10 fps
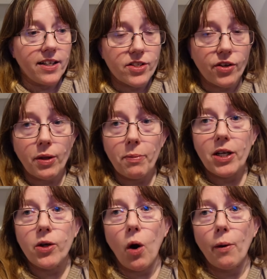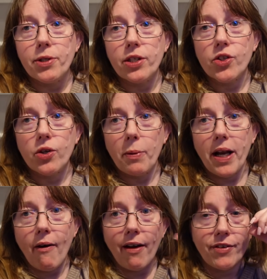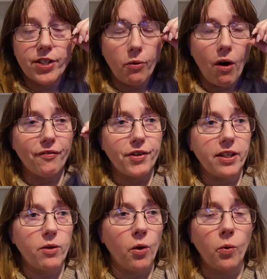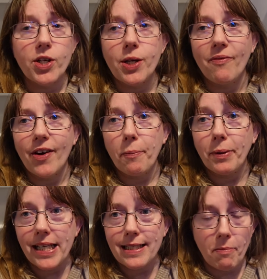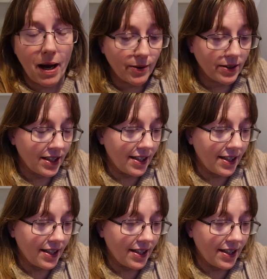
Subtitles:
So there'll be new options coming out every so often, which I'm very pleased about.